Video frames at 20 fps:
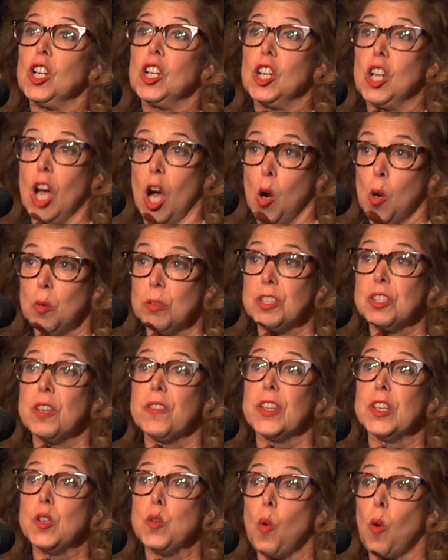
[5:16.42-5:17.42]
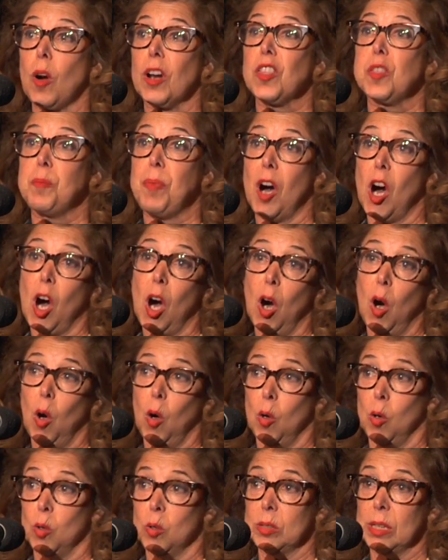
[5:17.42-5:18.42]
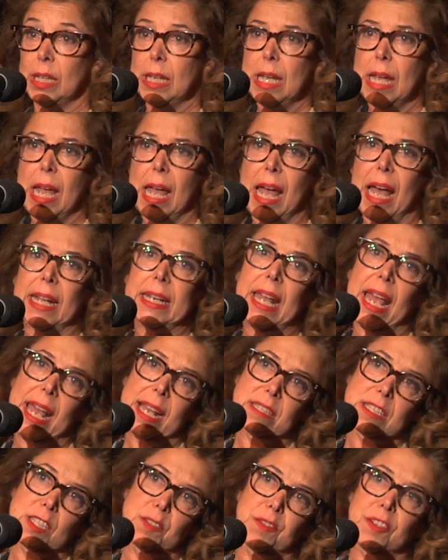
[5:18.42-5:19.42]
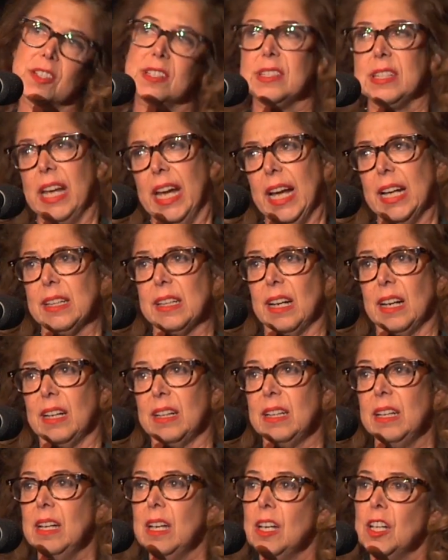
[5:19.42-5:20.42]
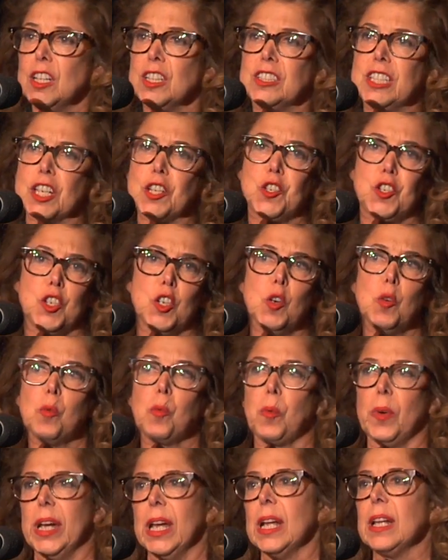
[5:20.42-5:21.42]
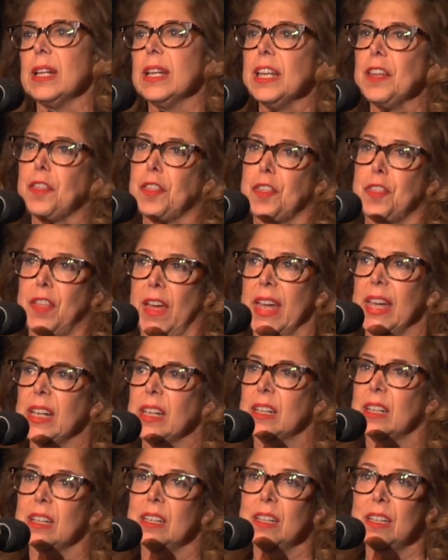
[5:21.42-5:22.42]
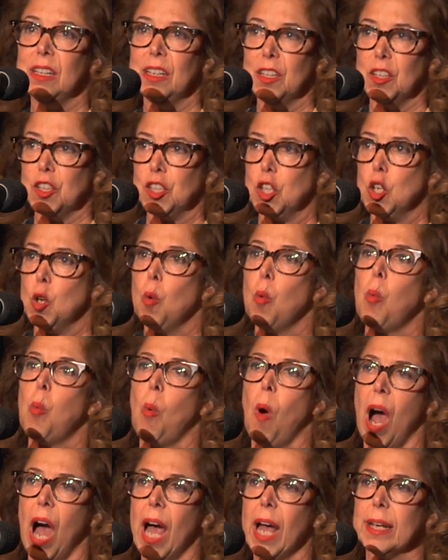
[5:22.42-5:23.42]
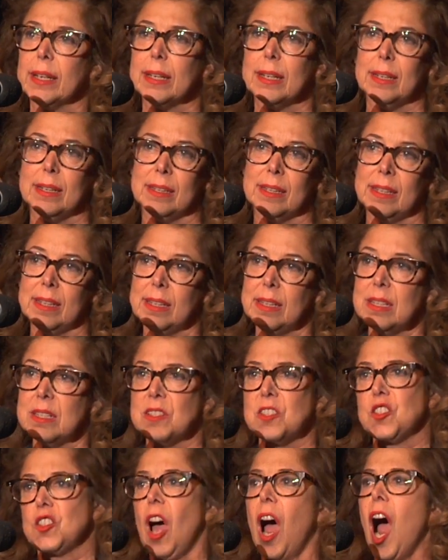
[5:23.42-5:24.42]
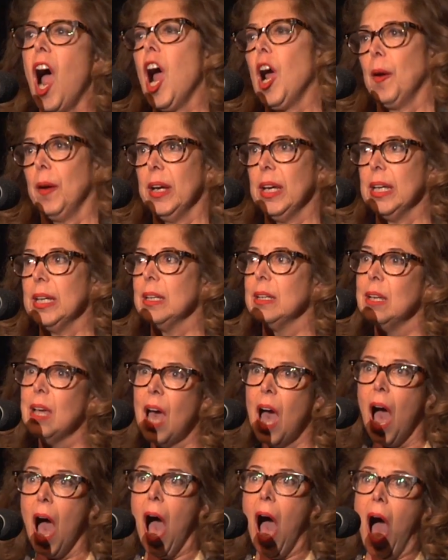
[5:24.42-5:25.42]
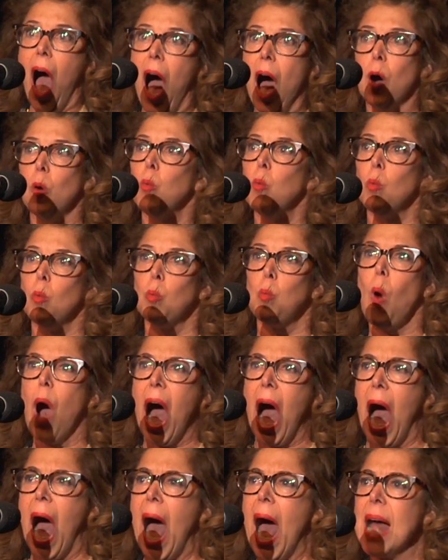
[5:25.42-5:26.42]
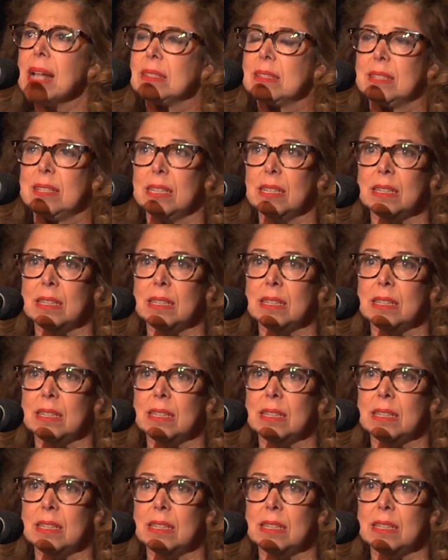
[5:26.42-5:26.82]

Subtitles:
go to the North Pole and ask for Santa. Did you really think you won? Sorry. What?